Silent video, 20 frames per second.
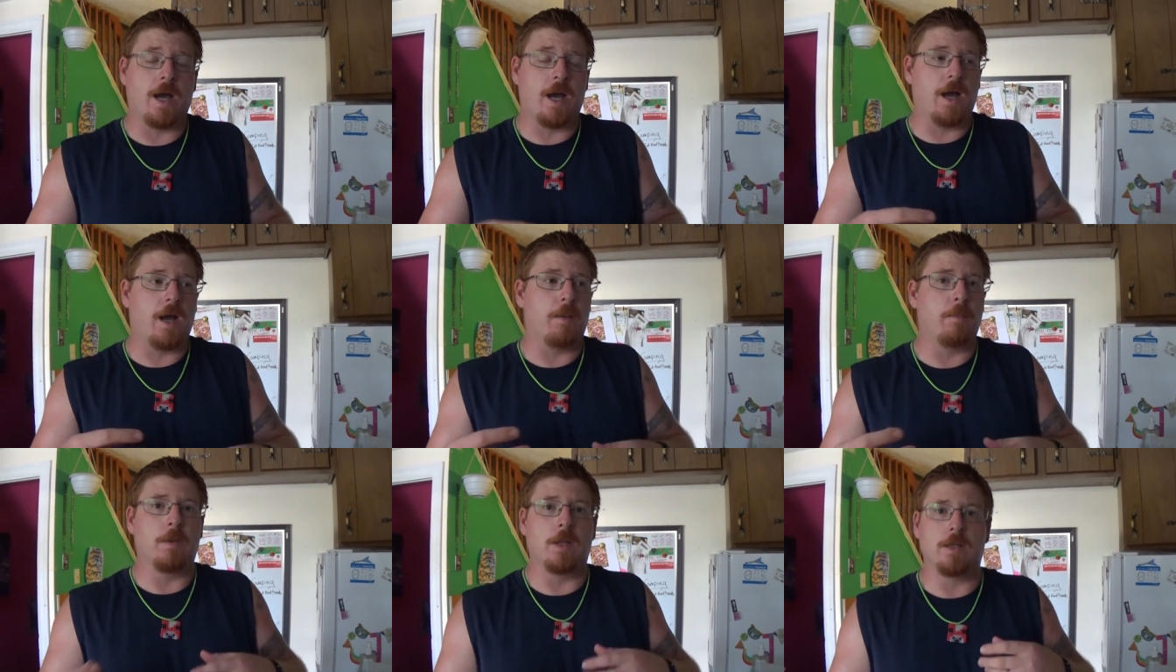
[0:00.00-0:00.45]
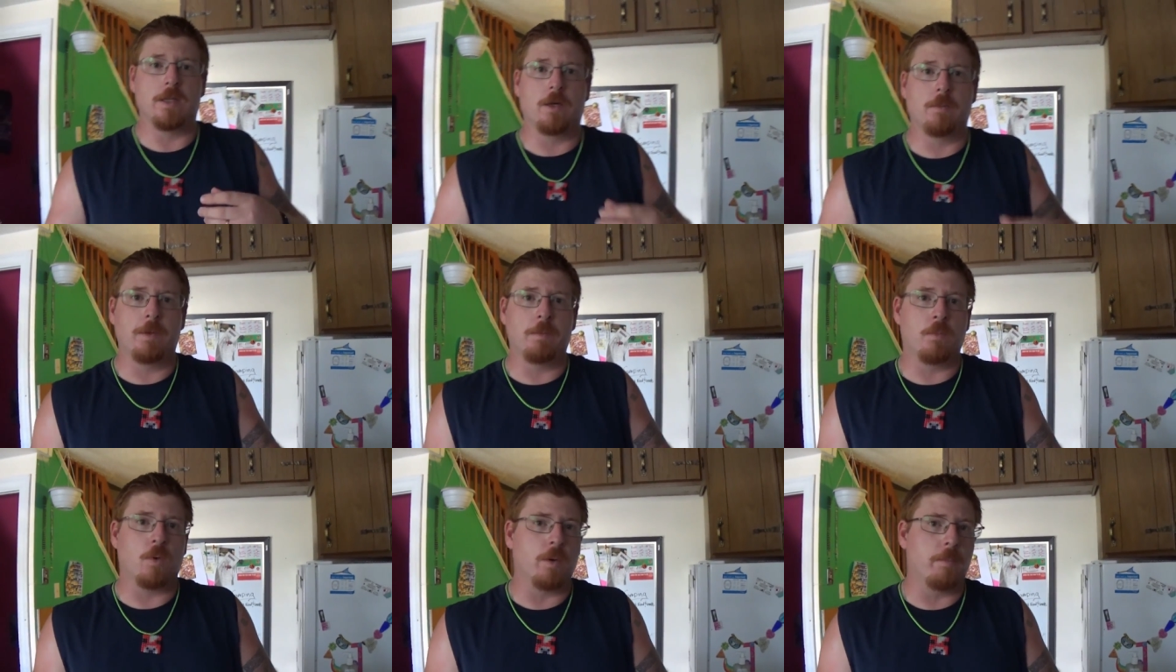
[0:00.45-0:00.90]
A
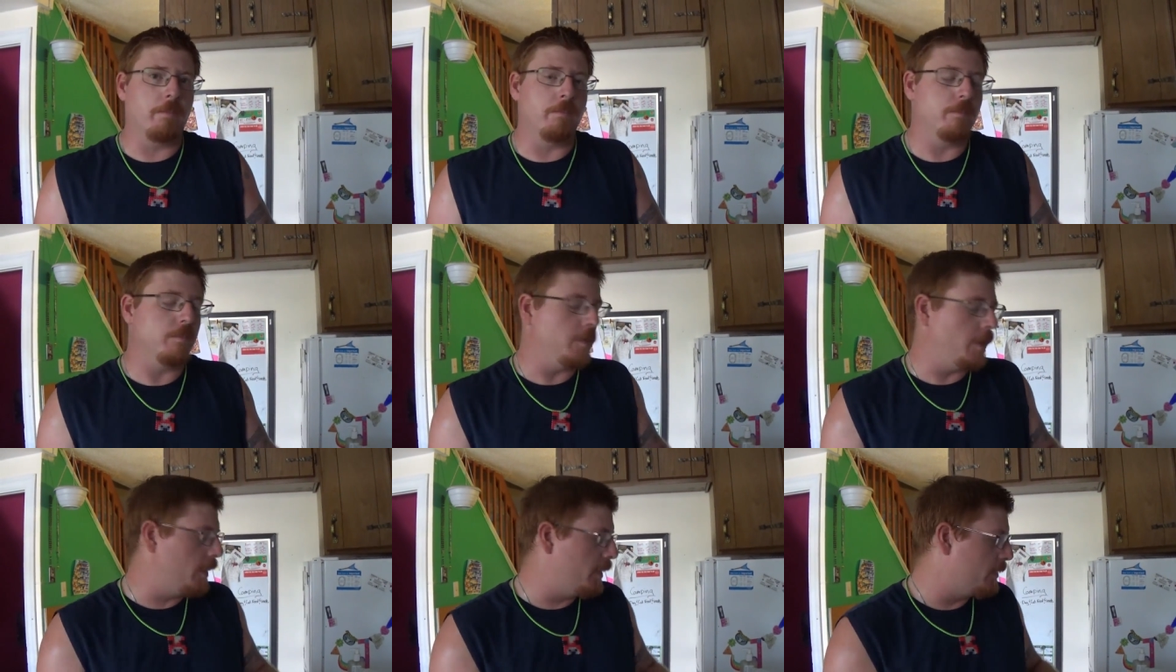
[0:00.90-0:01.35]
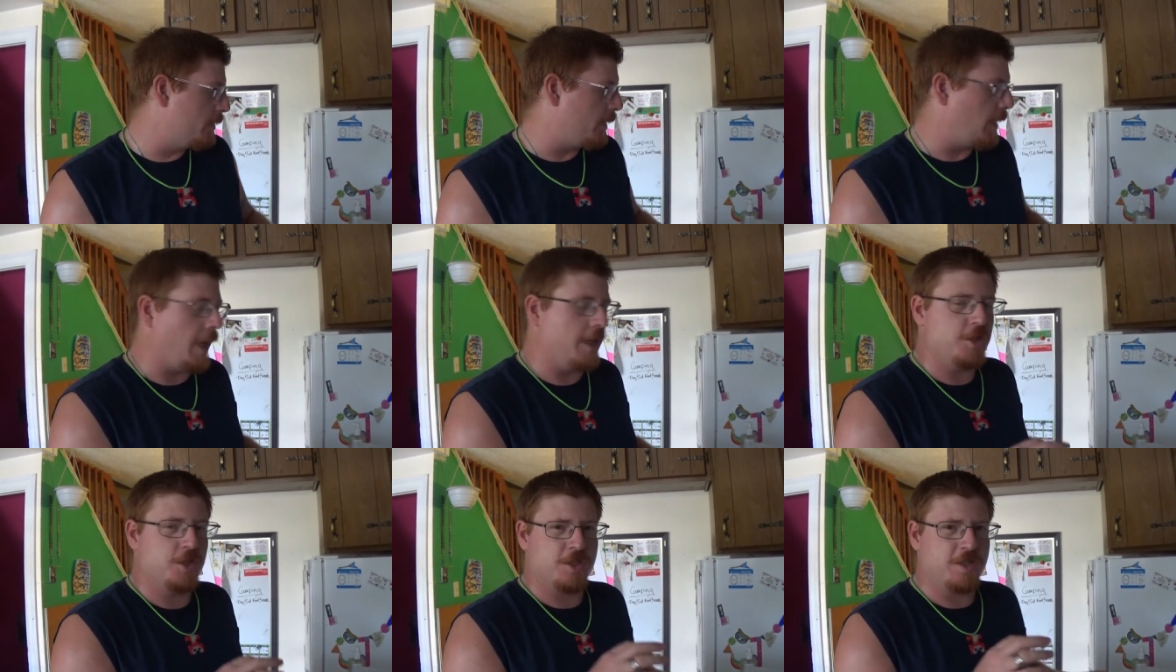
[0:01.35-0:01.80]
little bit more,
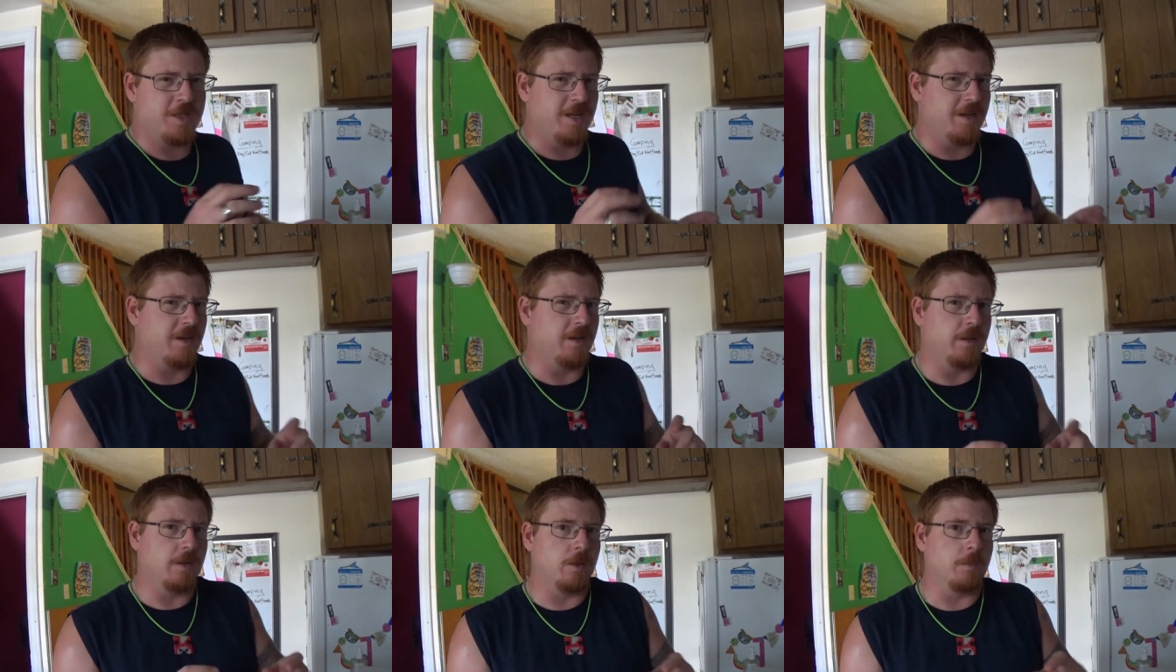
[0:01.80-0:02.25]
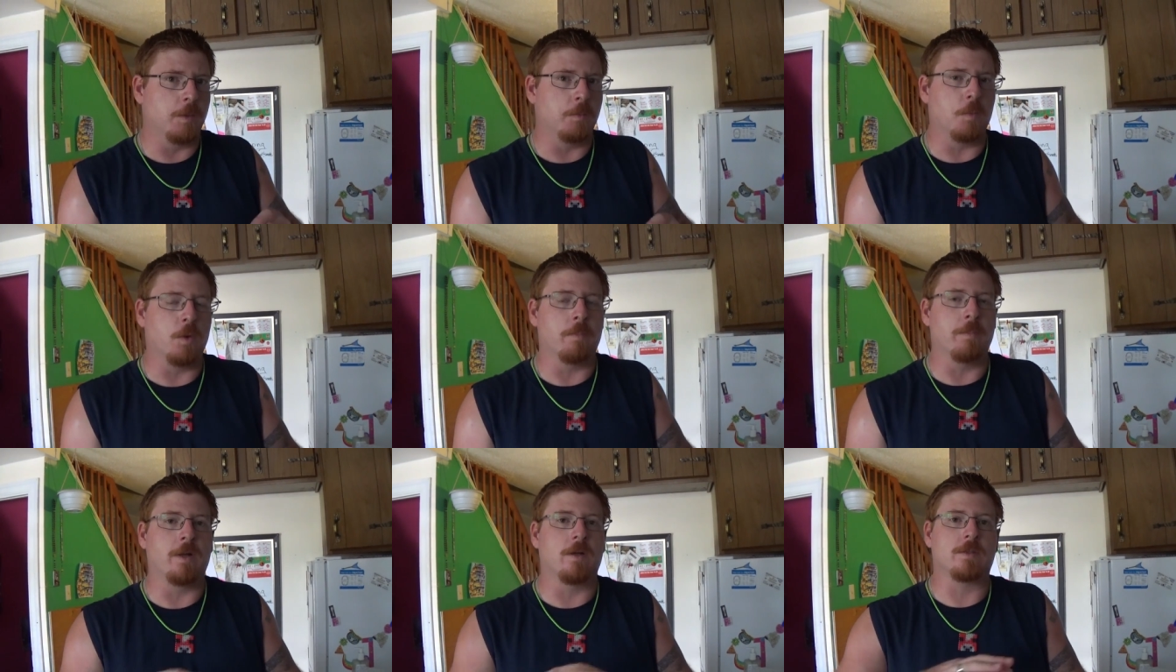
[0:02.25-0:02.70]
I just needed a little bit
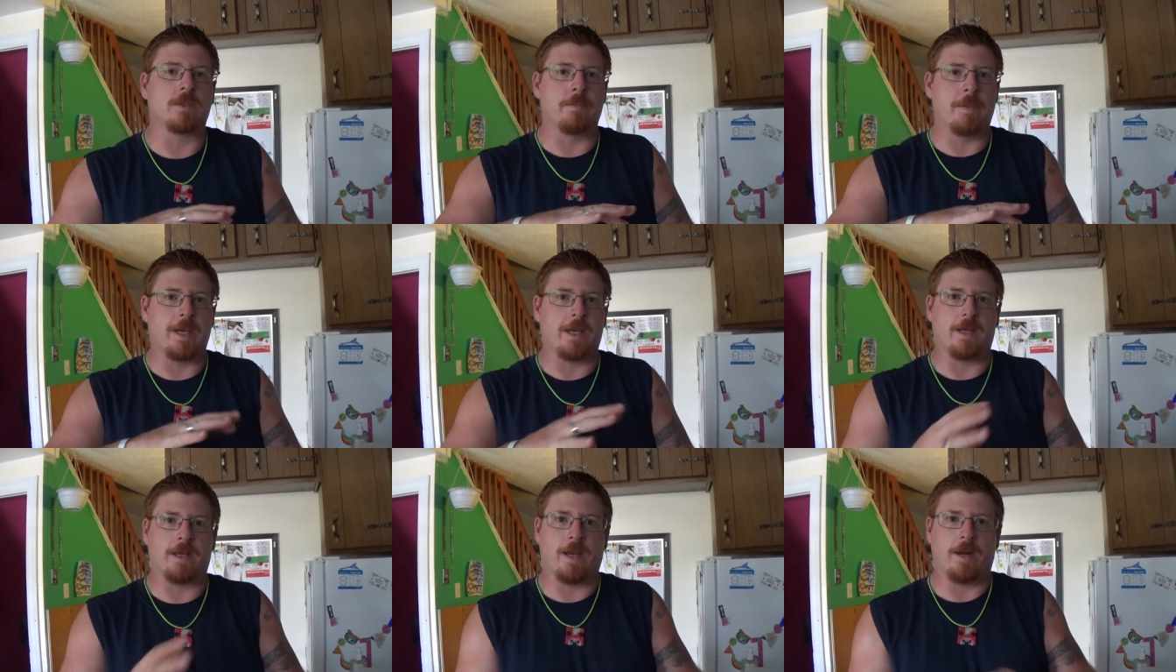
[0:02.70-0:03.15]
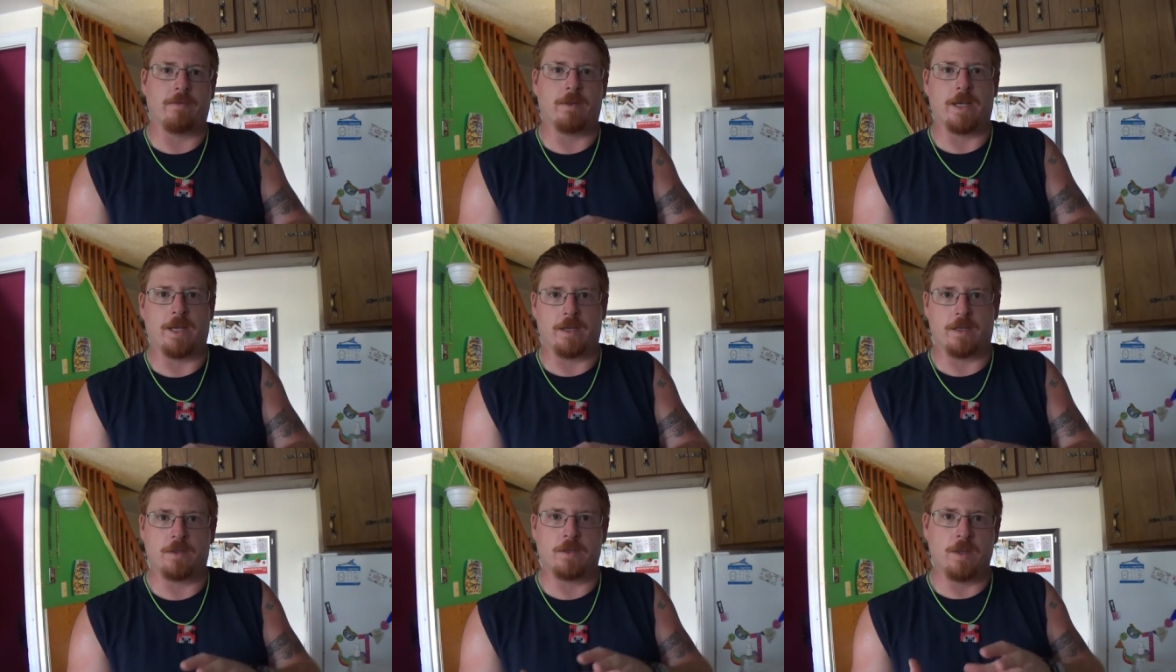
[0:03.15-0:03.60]
more milk to make it kind of
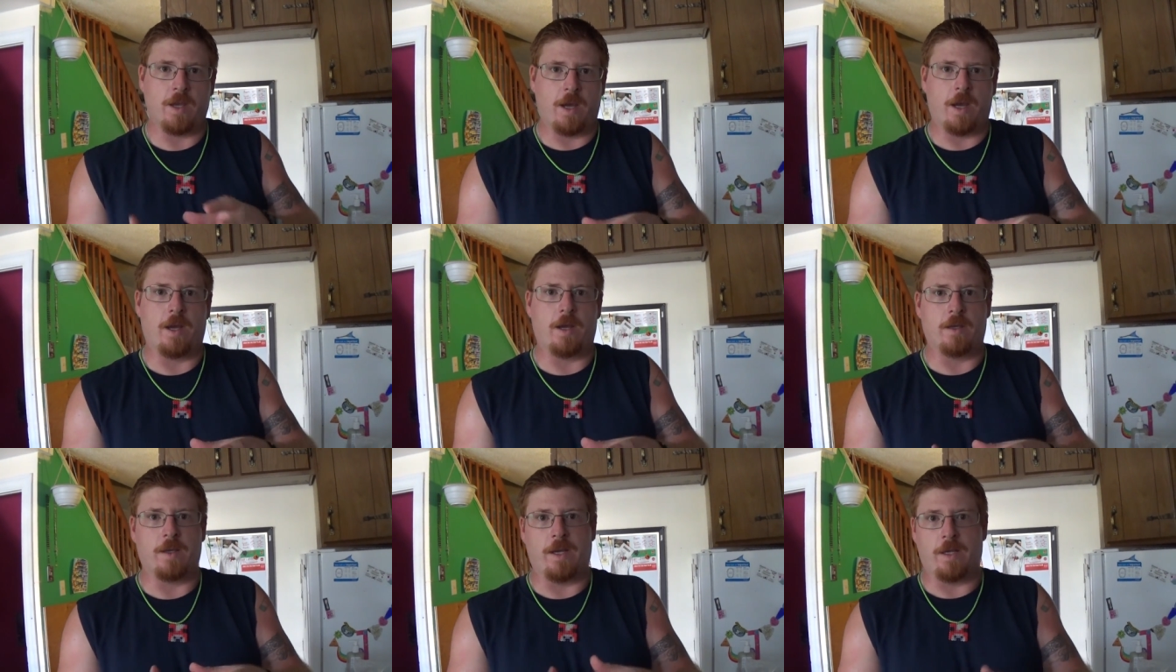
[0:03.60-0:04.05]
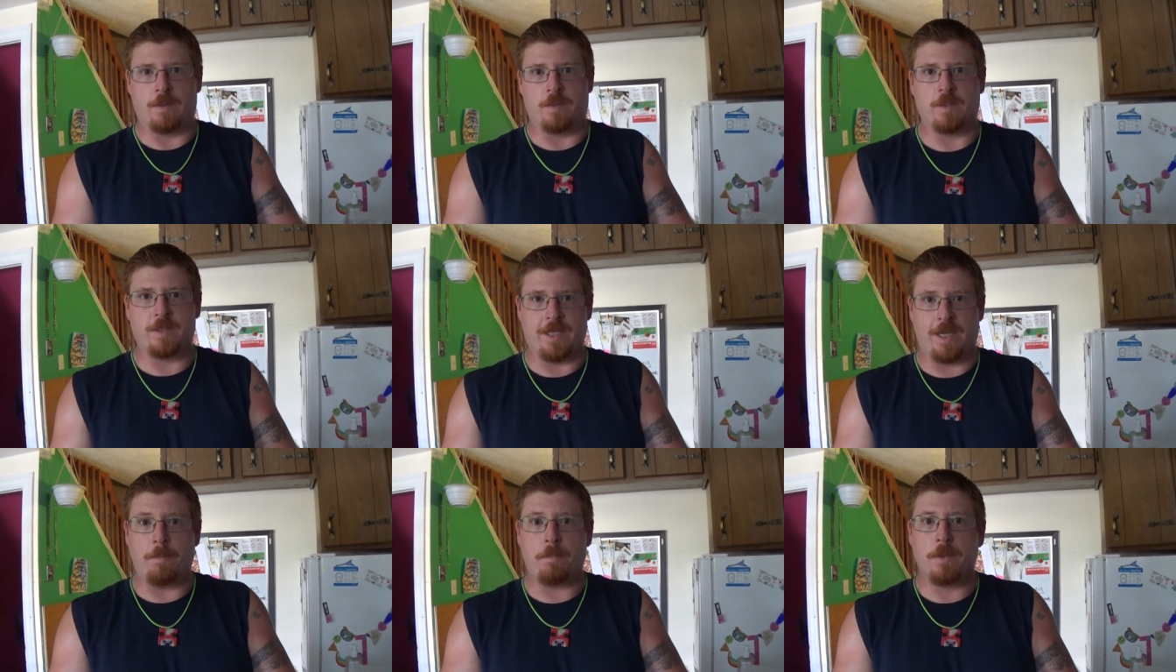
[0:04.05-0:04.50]
like a
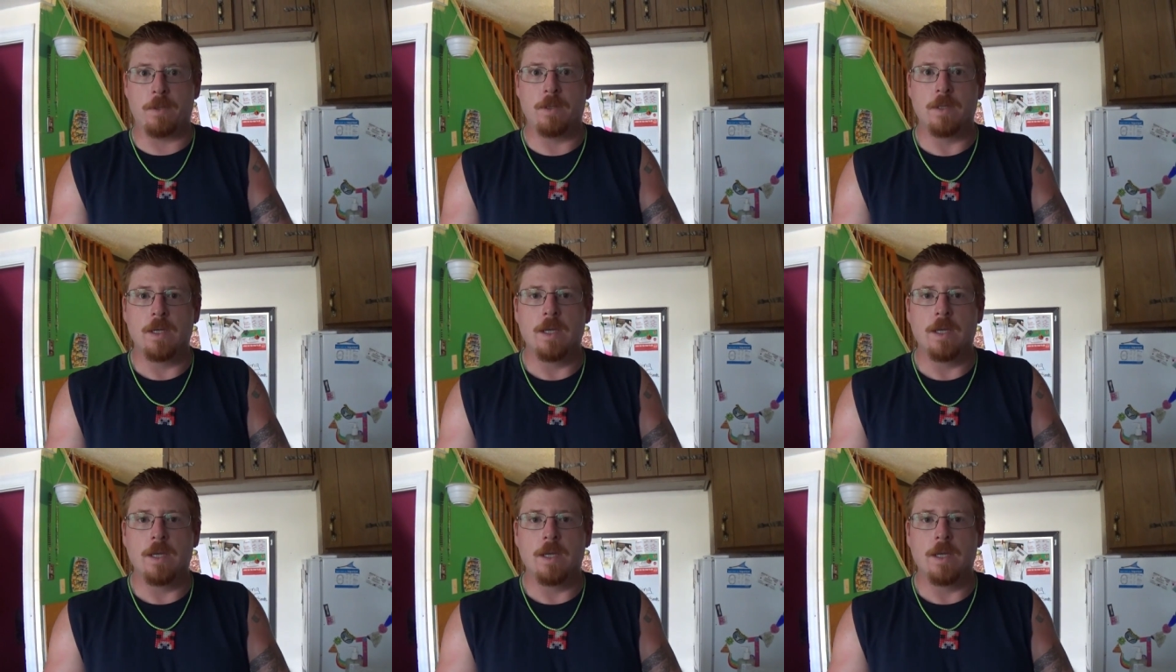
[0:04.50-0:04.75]
dip.